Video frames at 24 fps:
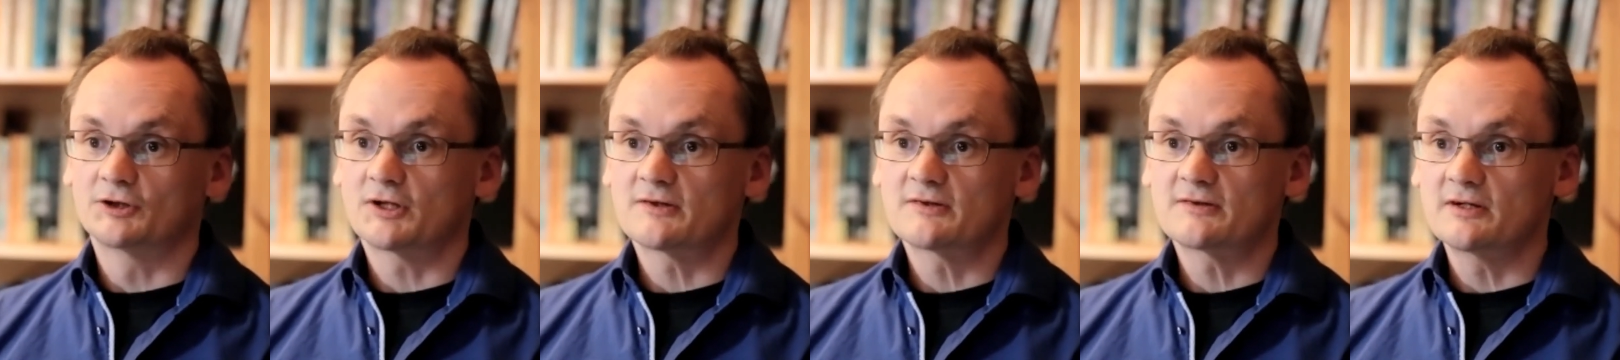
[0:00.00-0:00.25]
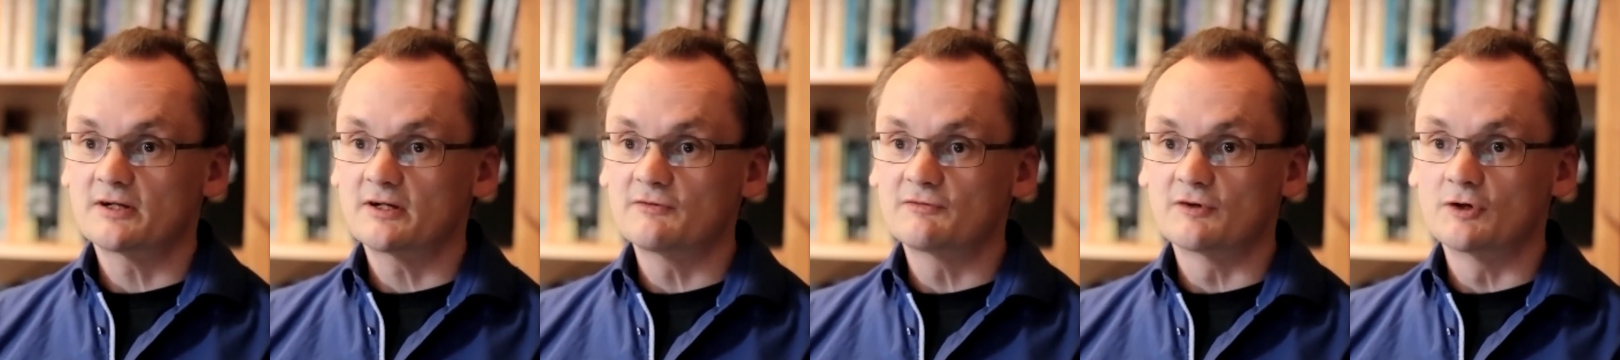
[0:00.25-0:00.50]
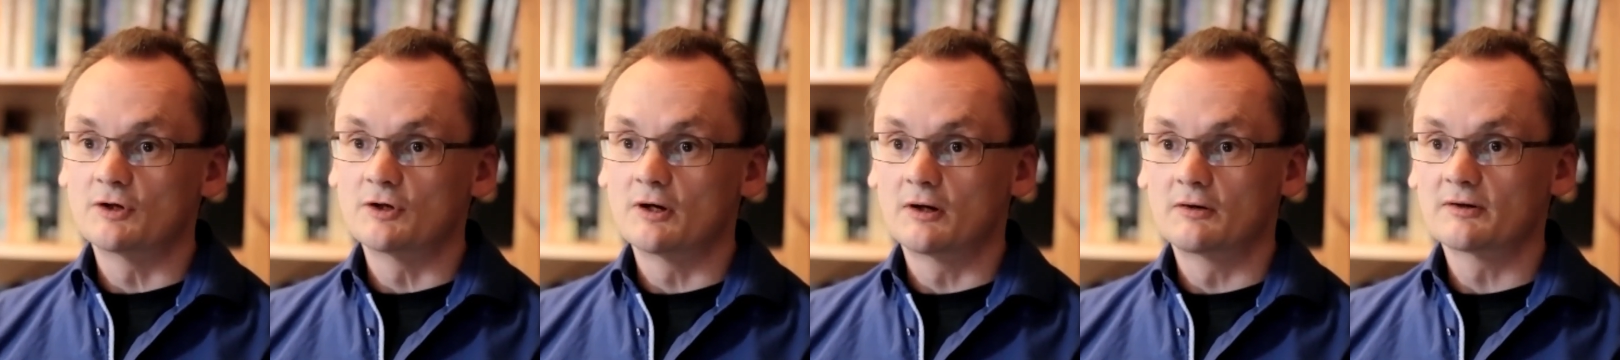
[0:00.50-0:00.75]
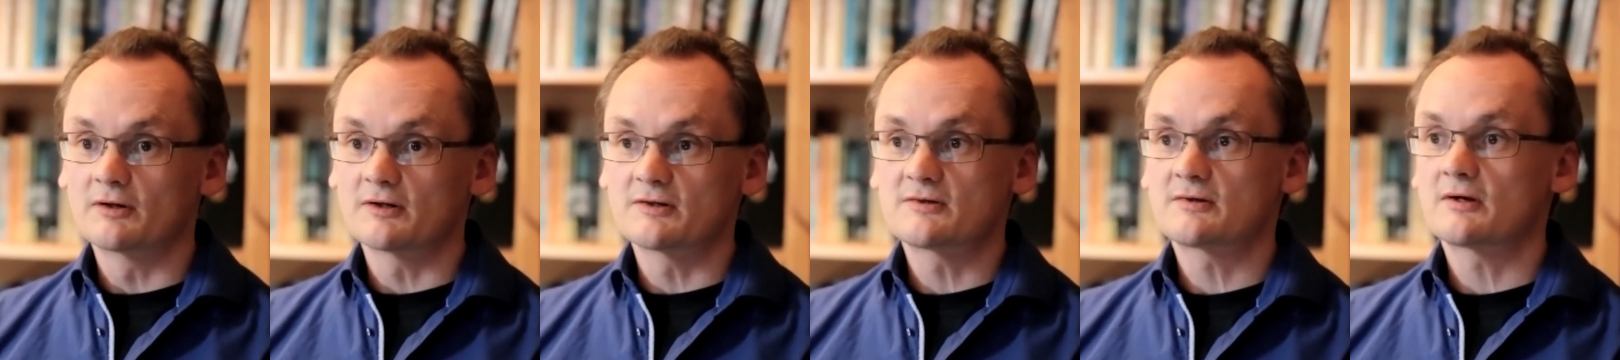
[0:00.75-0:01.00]
Just leave a
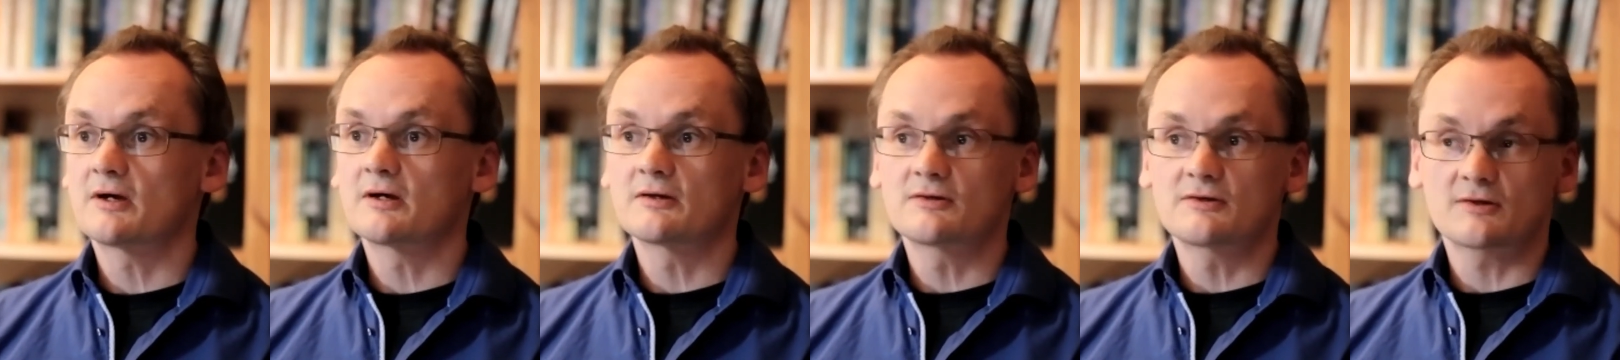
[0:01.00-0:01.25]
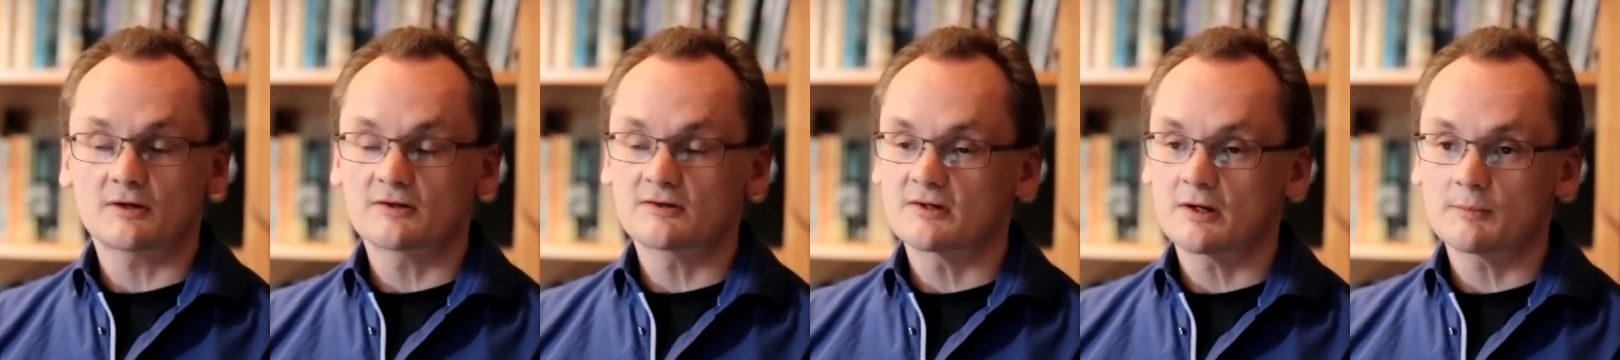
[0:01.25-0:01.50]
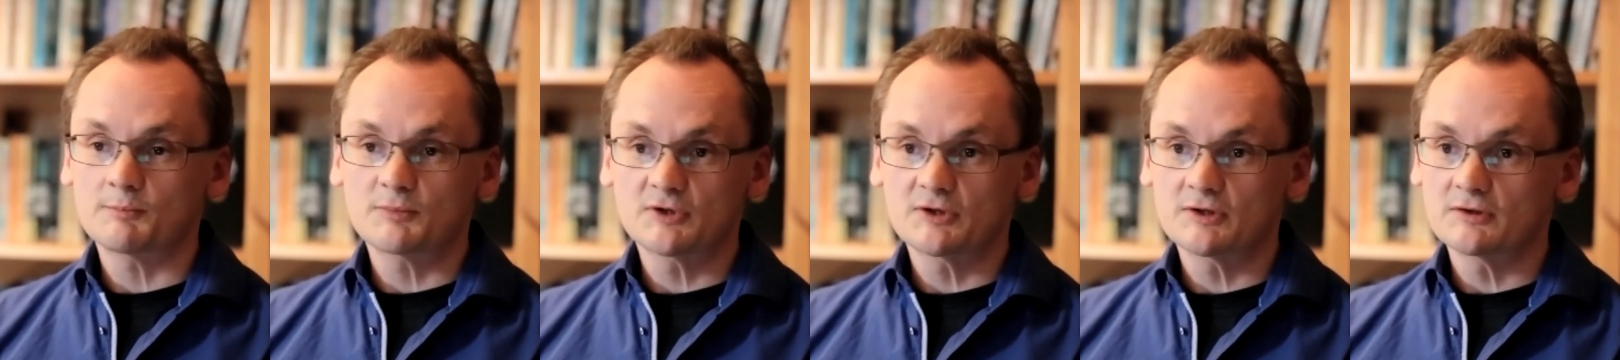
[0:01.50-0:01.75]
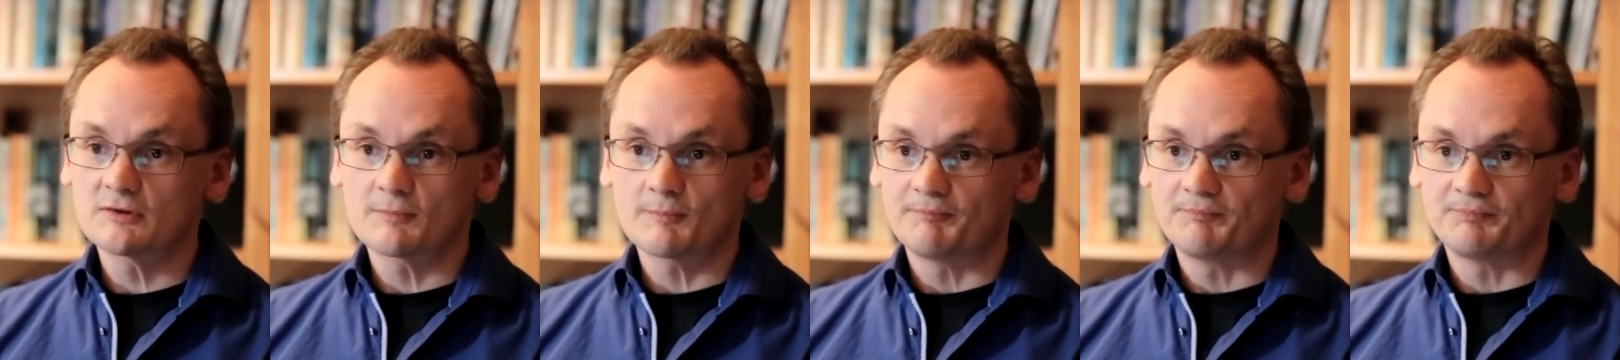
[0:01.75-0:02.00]
note and say it's
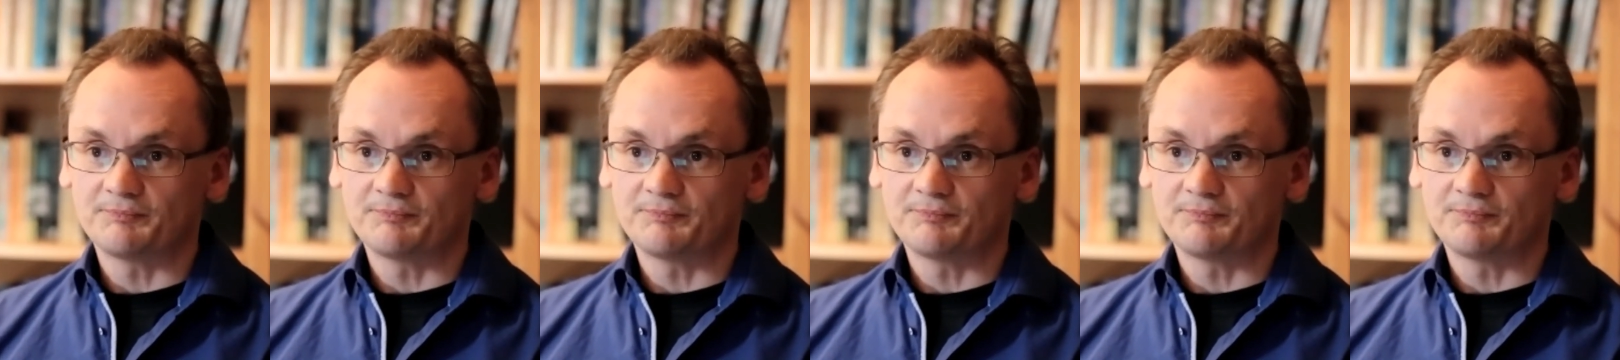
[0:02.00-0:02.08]
accepted.